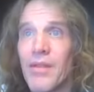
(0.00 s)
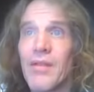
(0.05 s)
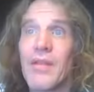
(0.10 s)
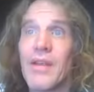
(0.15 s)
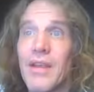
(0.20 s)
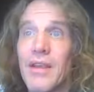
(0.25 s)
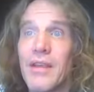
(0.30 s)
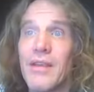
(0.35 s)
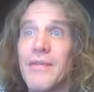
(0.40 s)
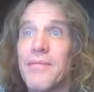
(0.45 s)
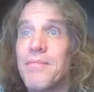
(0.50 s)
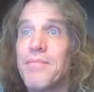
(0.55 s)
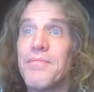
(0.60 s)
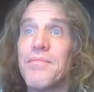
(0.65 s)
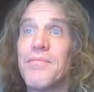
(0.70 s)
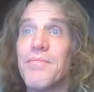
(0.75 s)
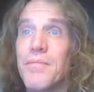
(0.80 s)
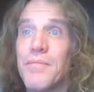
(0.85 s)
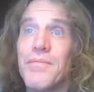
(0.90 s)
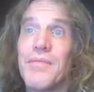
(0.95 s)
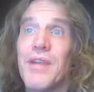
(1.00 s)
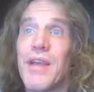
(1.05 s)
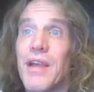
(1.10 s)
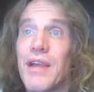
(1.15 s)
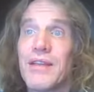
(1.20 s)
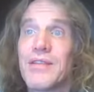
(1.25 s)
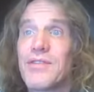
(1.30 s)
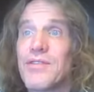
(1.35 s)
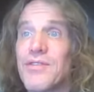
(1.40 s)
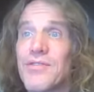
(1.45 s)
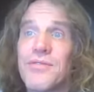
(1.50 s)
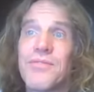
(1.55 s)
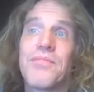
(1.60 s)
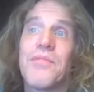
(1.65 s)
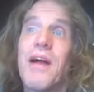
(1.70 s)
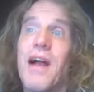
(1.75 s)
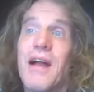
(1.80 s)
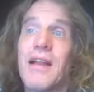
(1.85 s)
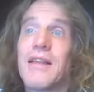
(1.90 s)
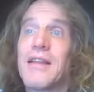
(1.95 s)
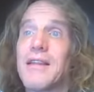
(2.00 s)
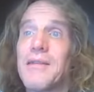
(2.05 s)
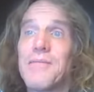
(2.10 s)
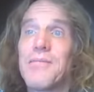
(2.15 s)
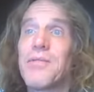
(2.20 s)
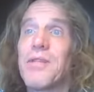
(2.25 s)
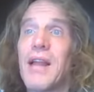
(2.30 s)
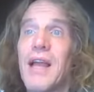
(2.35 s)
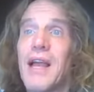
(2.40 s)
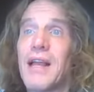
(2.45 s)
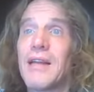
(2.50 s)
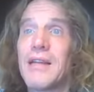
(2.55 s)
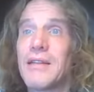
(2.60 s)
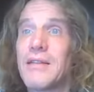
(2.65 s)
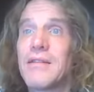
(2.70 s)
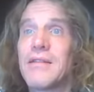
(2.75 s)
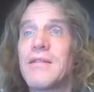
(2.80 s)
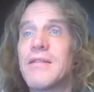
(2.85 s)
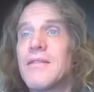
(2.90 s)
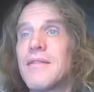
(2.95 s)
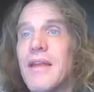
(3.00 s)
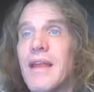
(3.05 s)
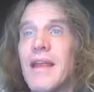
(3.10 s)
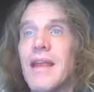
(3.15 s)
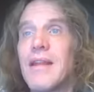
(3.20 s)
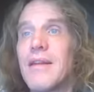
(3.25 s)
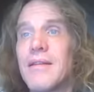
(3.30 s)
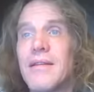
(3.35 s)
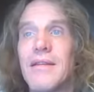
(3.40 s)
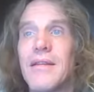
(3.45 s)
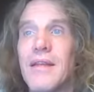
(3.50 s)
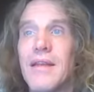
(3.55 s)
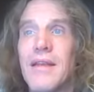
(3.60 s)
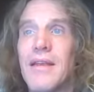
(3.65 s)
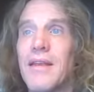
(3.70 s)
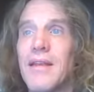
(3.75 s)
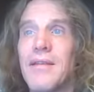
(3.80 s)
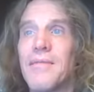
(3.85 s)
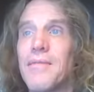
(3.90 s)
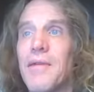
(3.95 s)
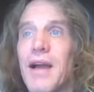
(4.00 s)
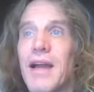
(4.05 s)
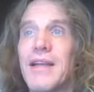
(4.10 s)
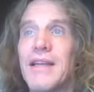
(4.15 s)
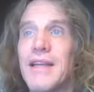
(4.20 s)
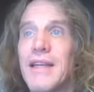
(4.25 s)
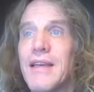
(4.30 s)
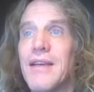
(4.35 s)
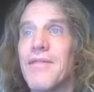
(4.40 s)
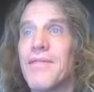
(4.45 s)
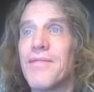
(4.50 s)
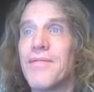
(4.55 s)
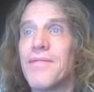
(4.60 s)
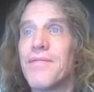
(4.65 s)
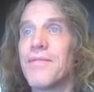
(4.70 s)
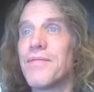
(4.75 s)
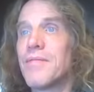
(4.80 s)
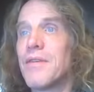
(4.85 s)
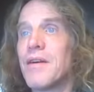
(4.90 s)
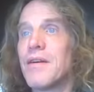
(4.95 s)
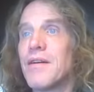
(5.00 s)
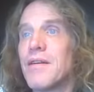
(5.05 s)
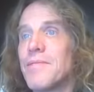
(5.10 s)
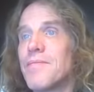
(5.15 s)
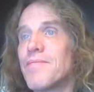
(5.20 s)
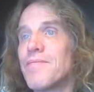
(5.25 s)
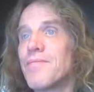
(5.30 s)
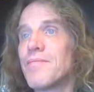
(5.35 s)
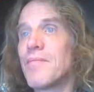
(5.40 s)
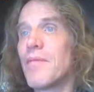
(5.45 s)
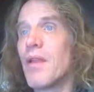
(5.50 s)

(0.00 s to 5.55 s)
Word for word: The, yes, island planets and the idea of um,